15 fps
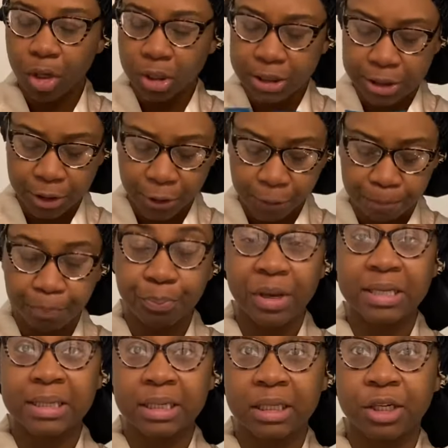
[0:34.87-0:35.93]
So
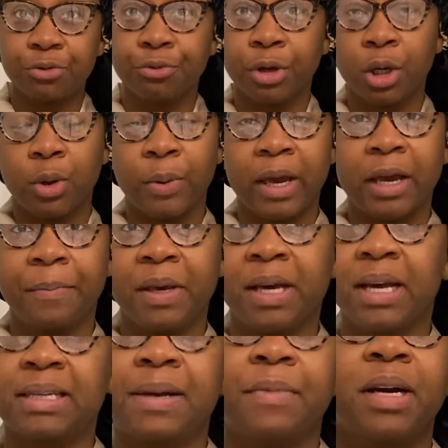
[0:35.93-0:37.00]
basically real quick,
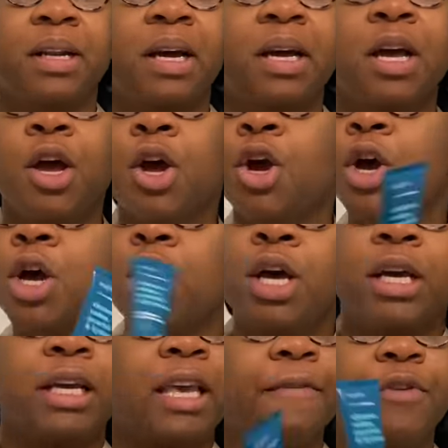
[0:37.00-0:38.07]
because I'm gonna
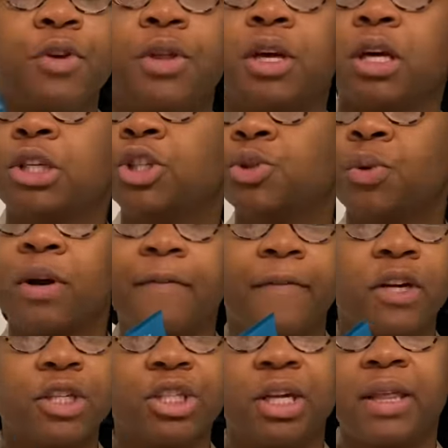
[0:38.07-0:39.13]
give you the short
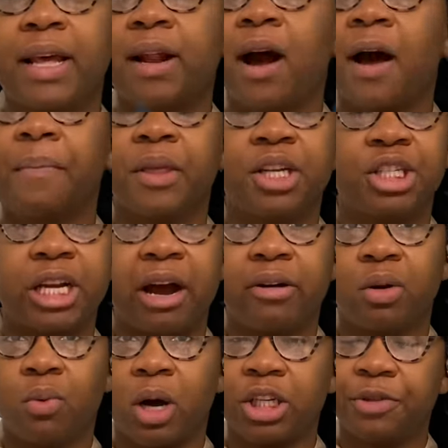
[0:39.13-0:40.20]
version, then hop in the shower
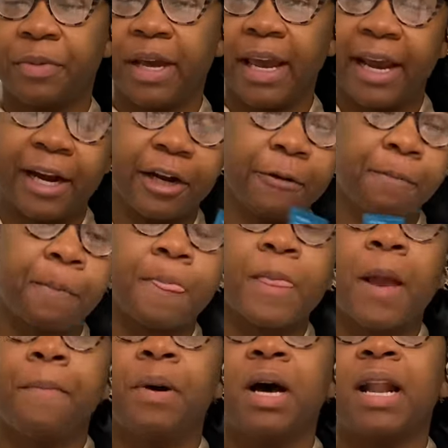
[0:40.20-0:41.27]
and wash my hair.
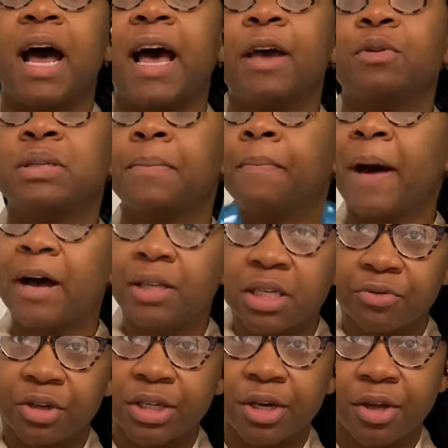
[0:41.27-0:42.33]
But I was about to
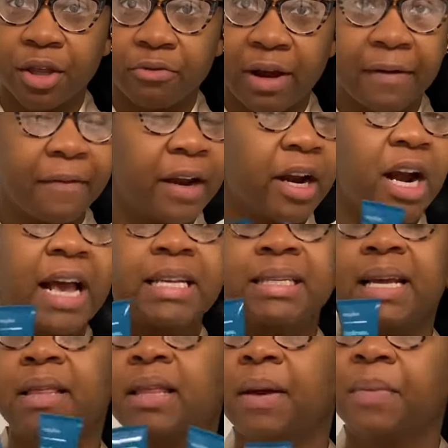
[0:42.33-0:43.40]
return the RevAir. I
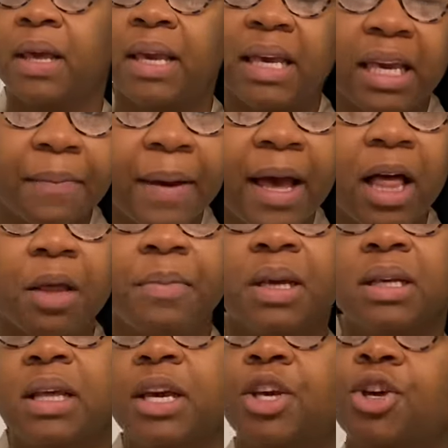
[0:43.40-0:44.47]
sent them the email
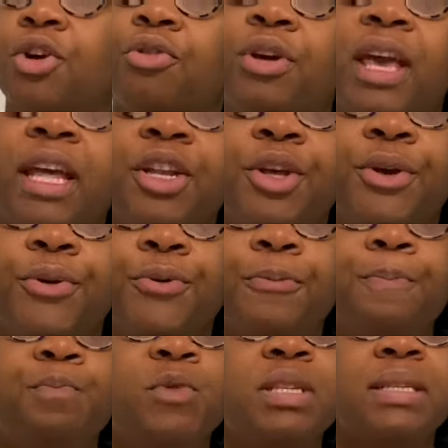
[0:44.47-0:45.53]
being like, yo, can
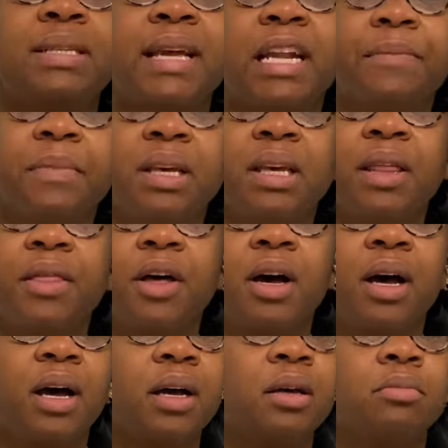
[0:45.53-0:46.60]
you send me
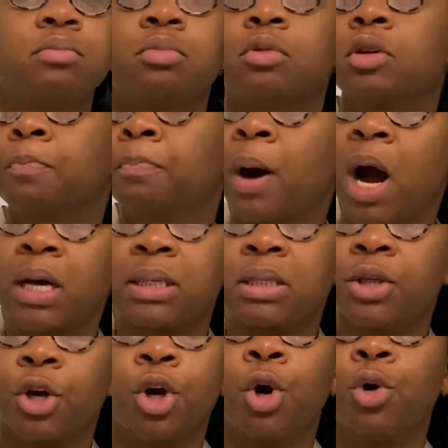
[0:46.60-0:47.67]
the box,
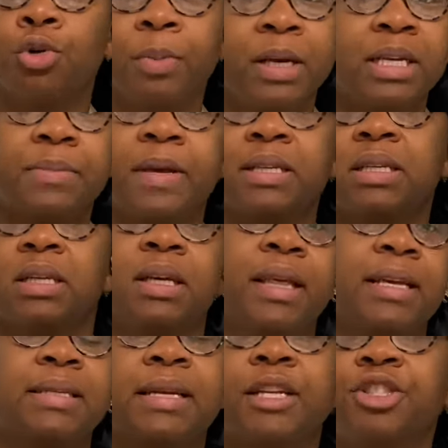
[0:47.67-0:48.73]
the code? Because basically
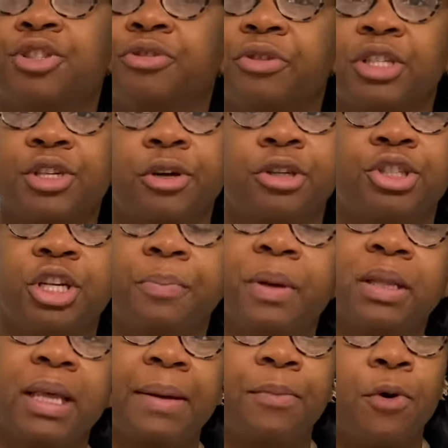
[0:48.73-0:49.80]
they send you return shipping
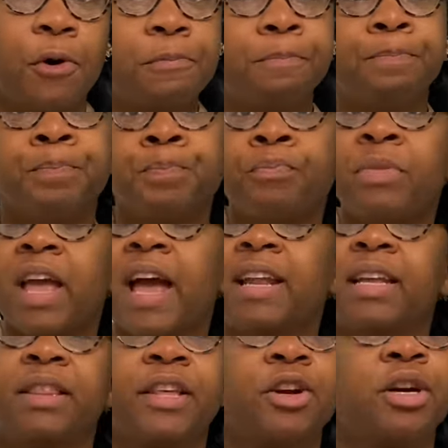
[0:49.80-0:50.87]
label and
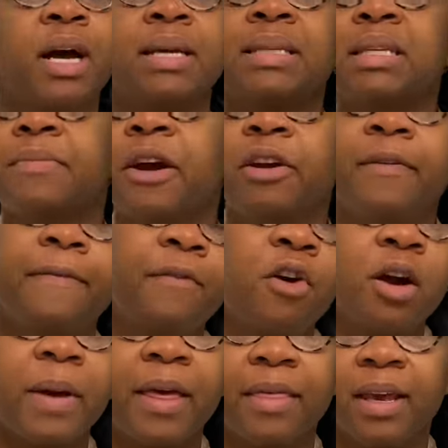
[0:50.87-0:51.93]
in their customary
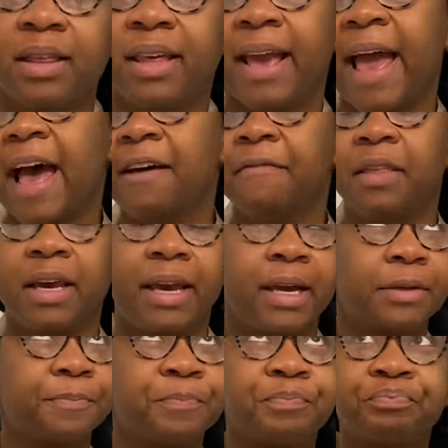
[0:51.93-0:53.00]
form, I think they have like
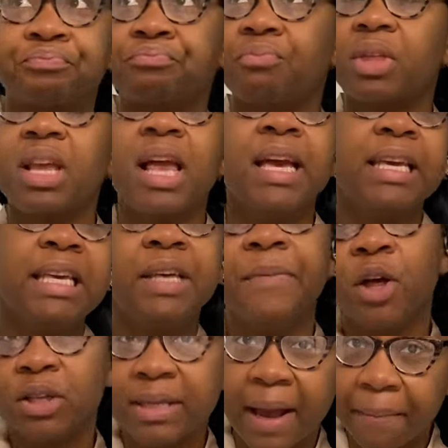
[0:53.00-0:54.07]

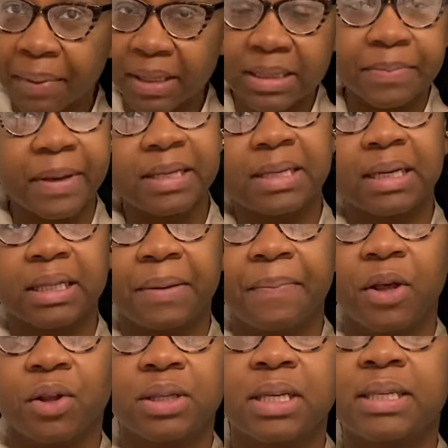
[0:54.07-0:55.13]
email templates basically
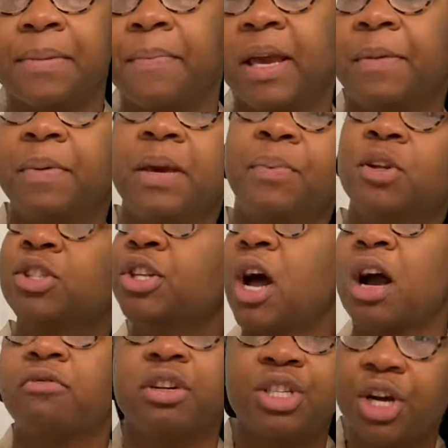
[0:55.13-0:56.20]
built to make people
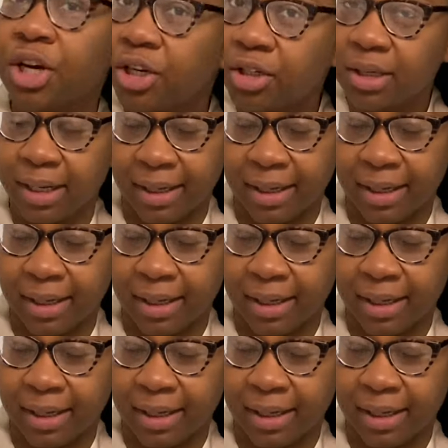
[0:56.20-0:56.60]
not return